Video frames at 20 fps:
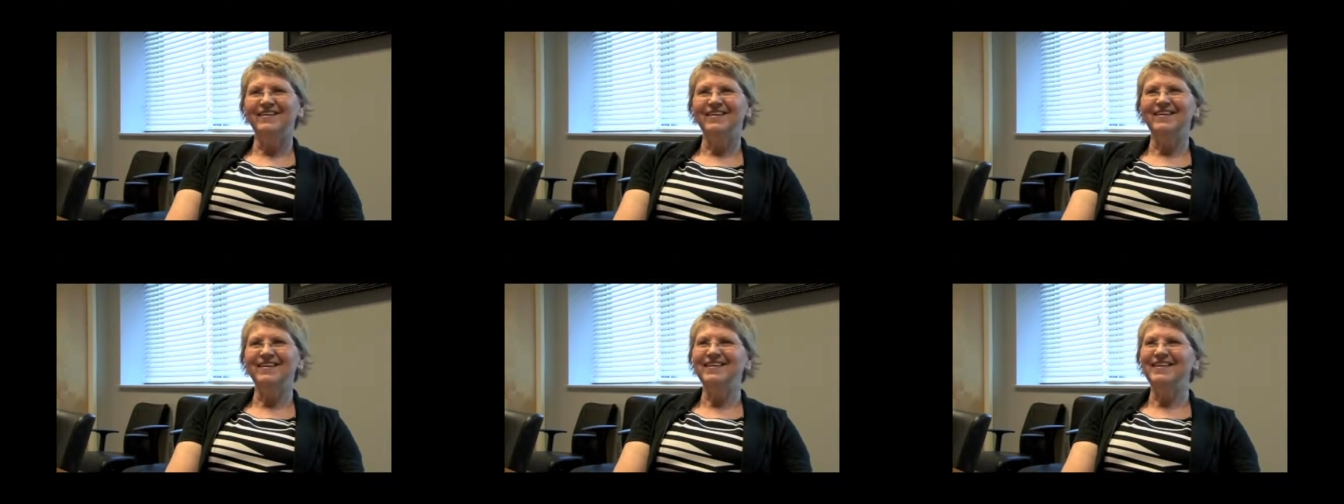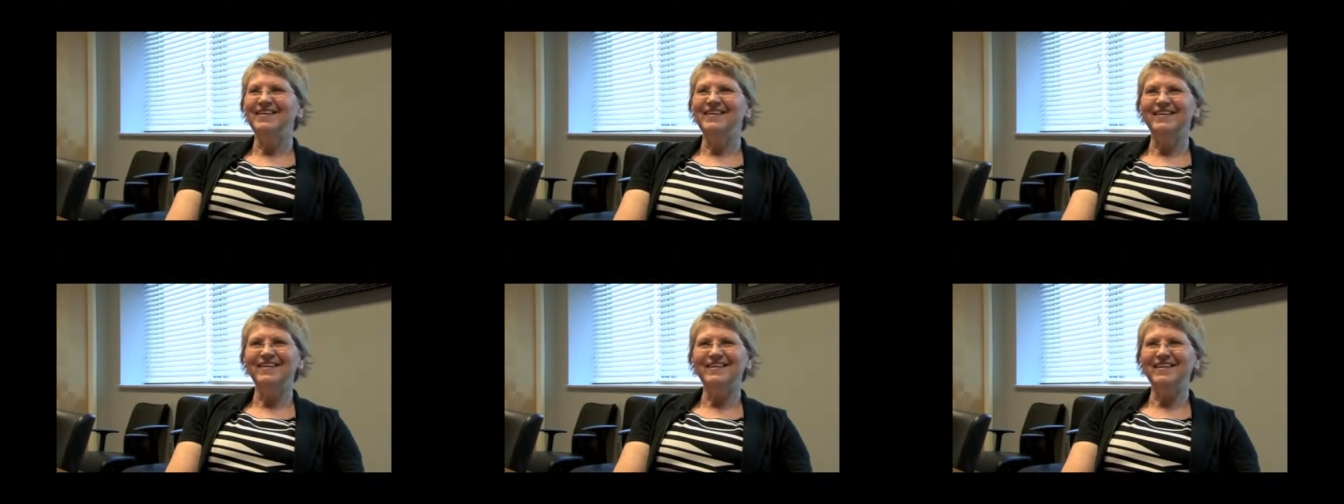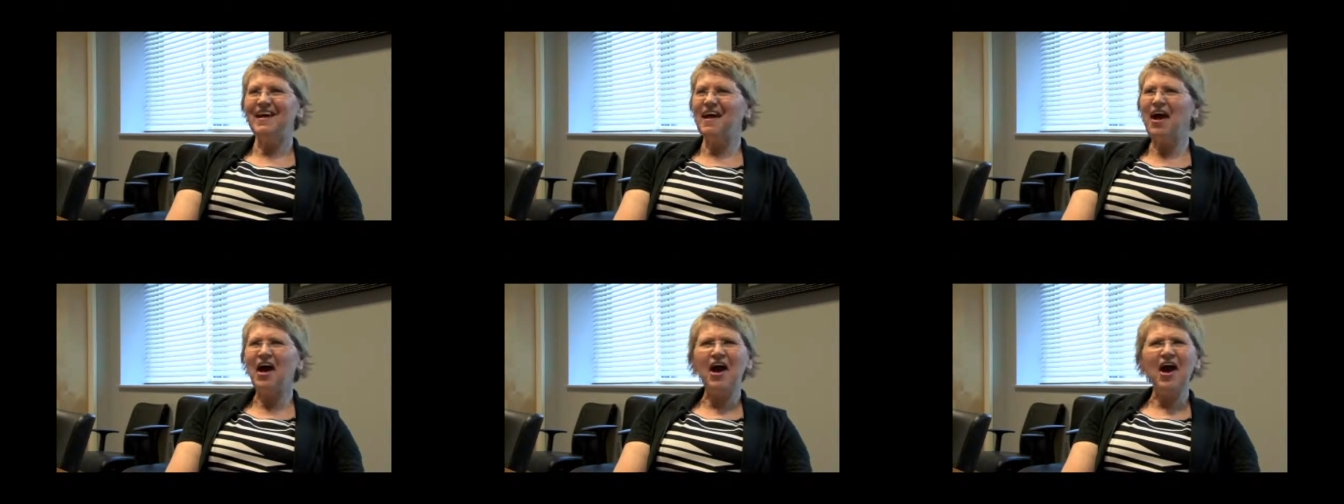So
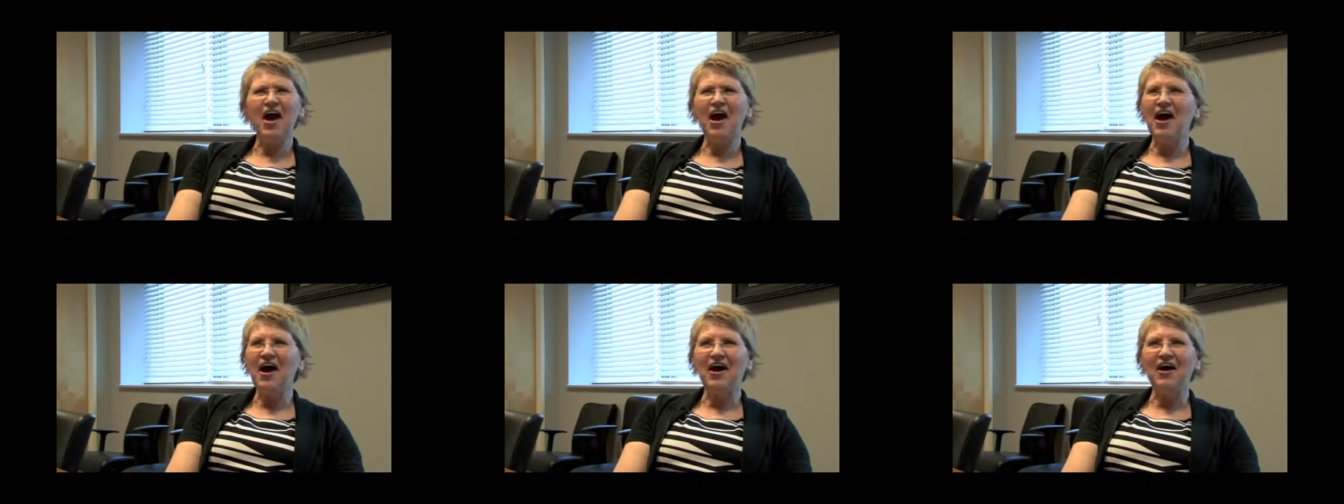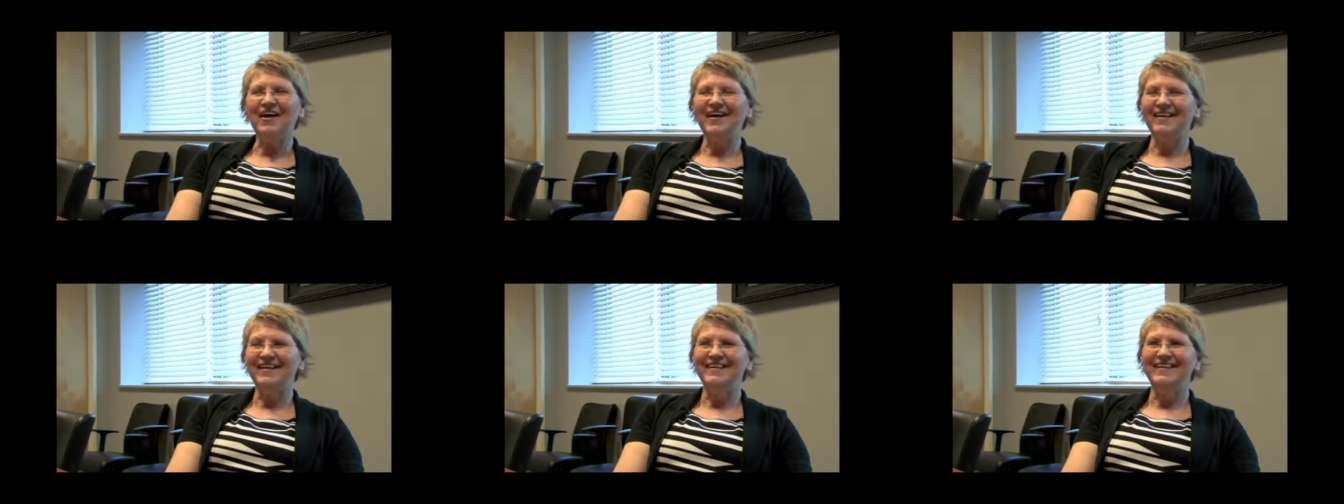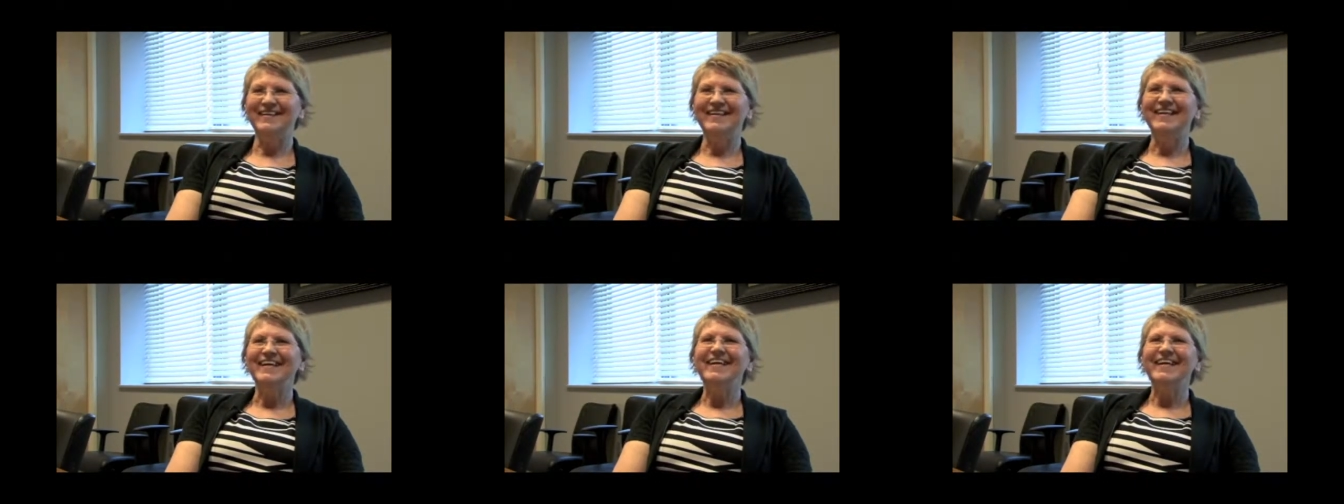yeah. this is one
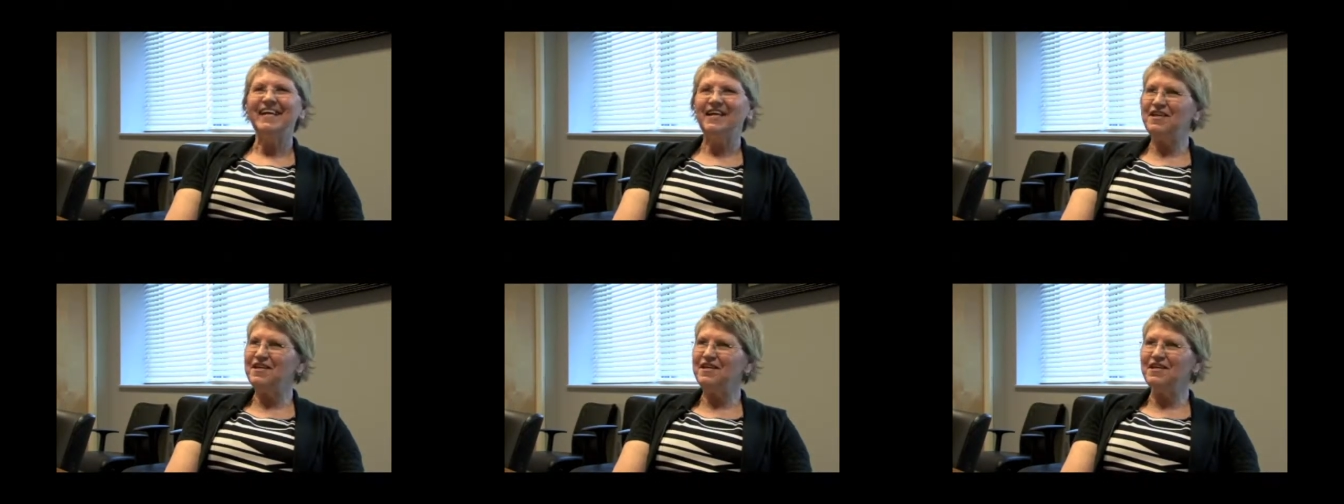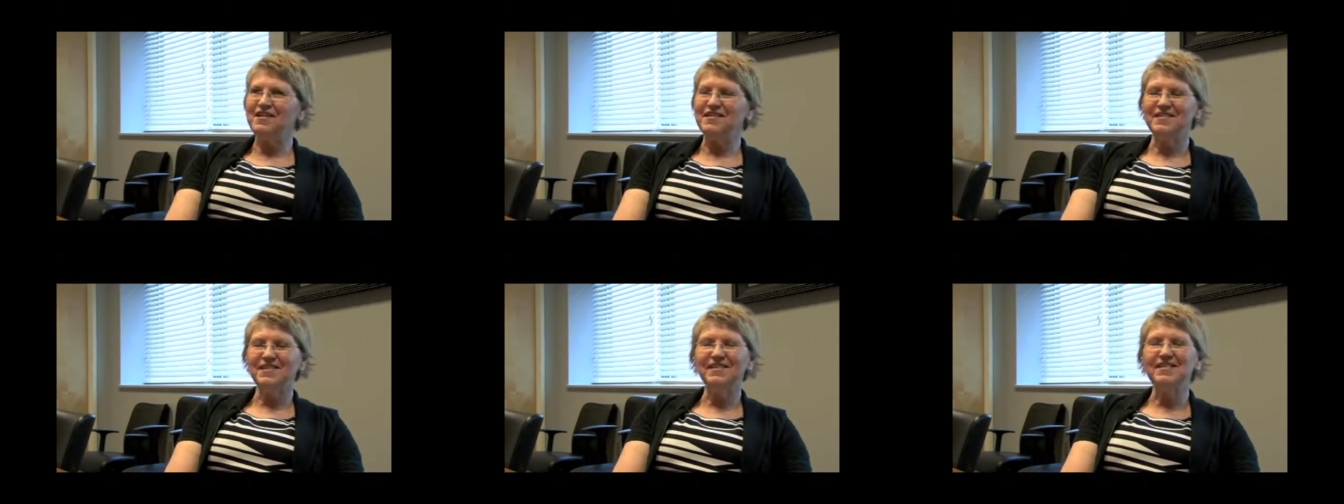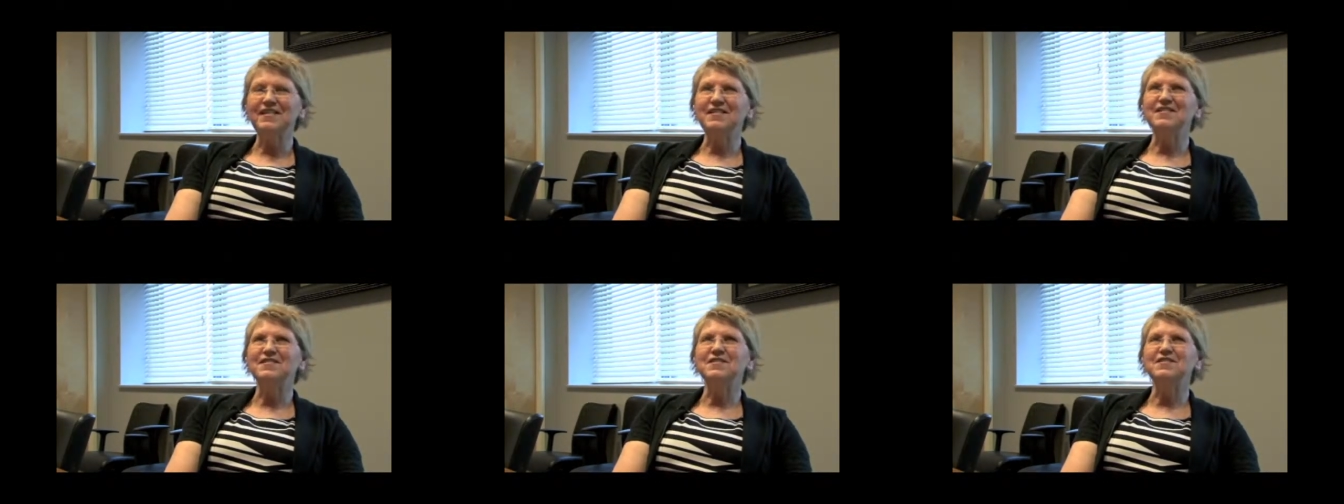more. It is.
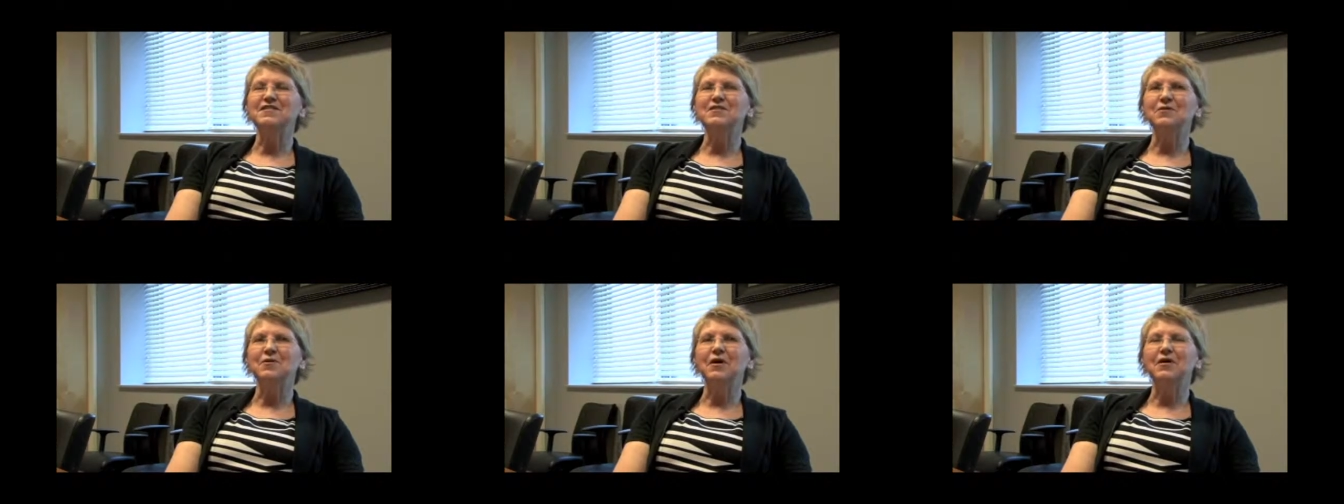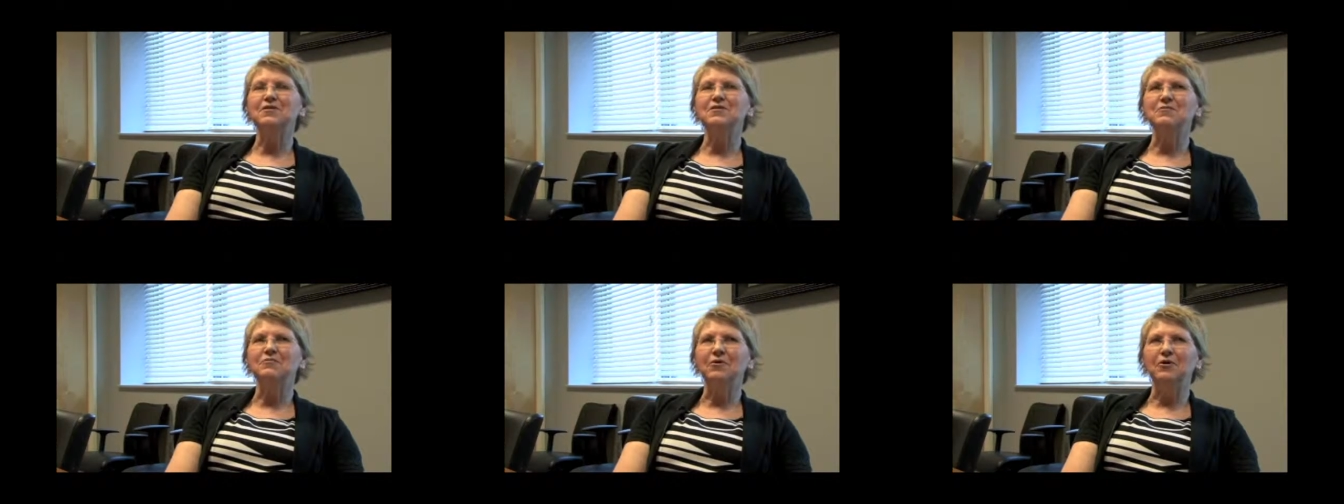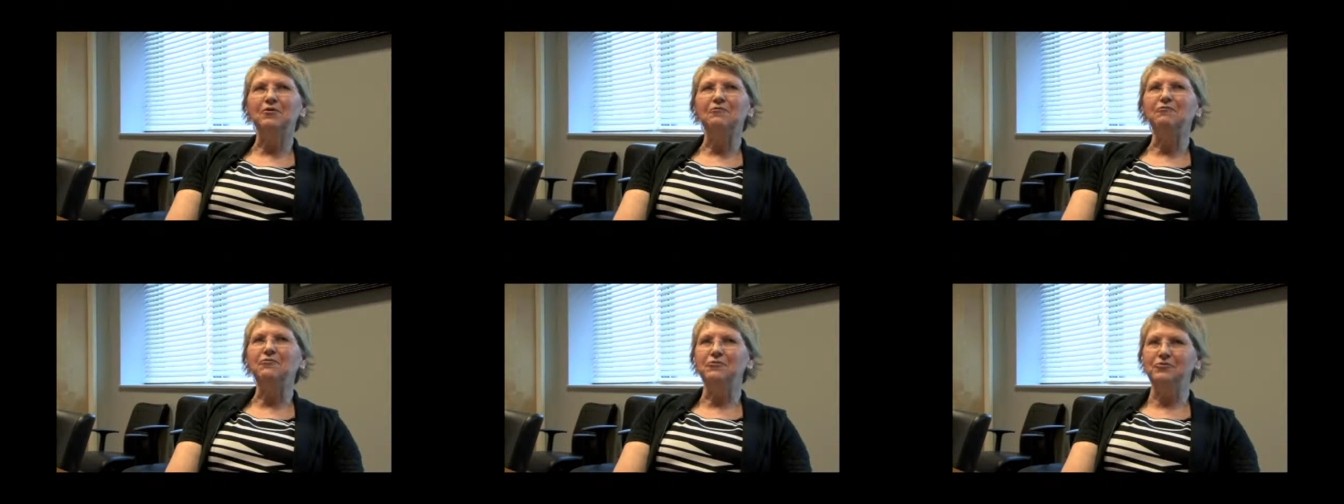It is. It's a it's a
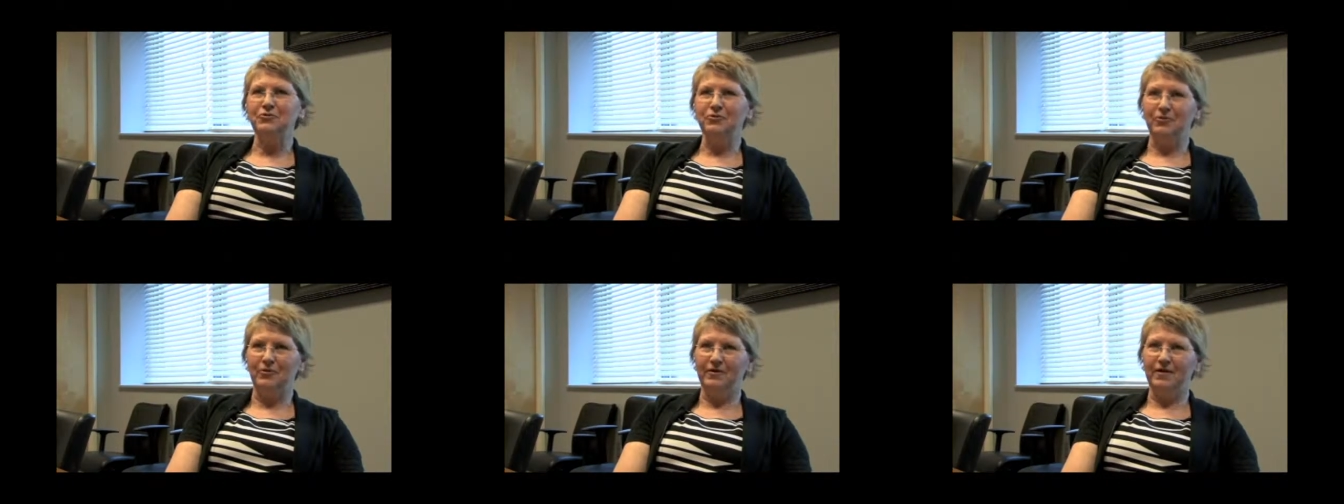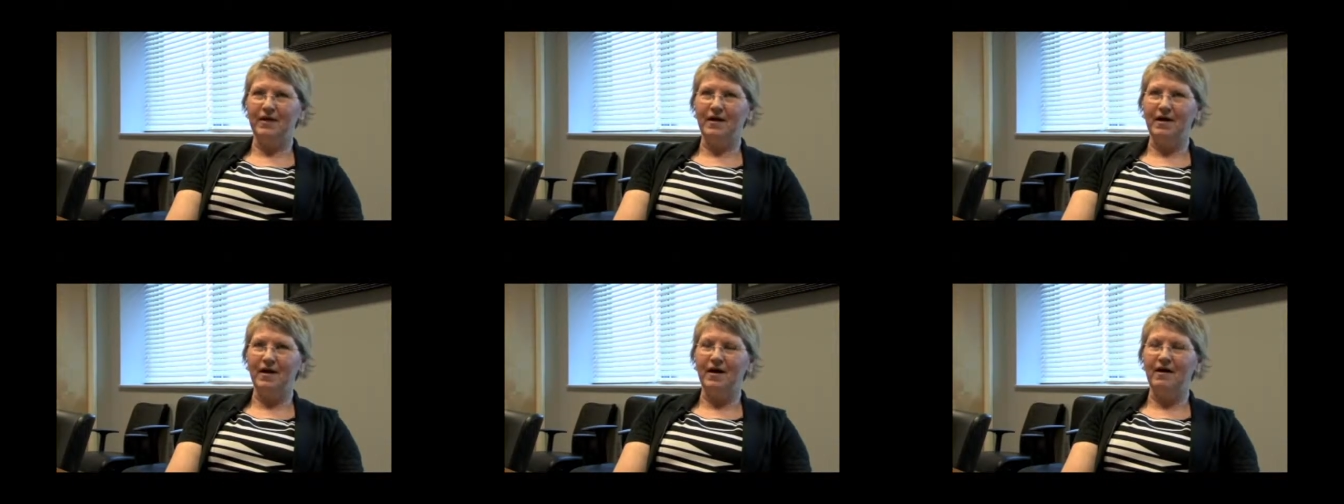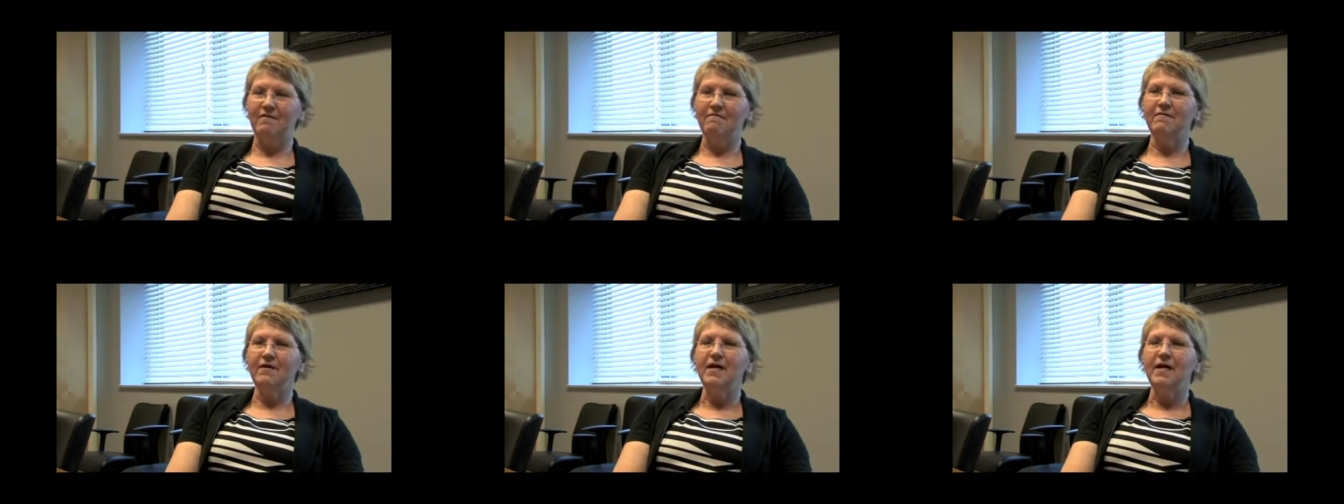wonderful tool to
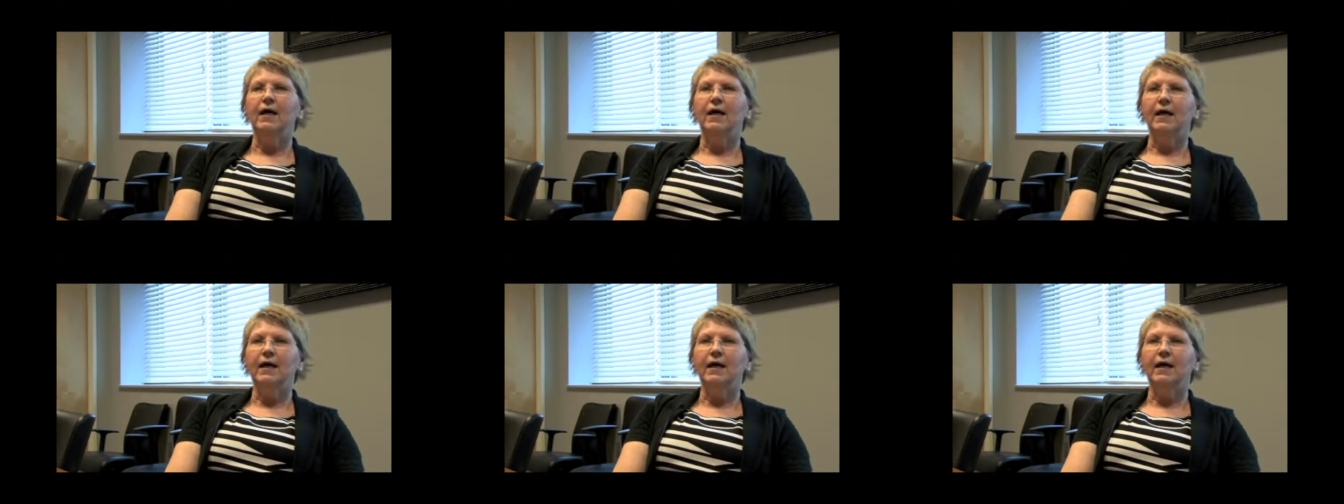have.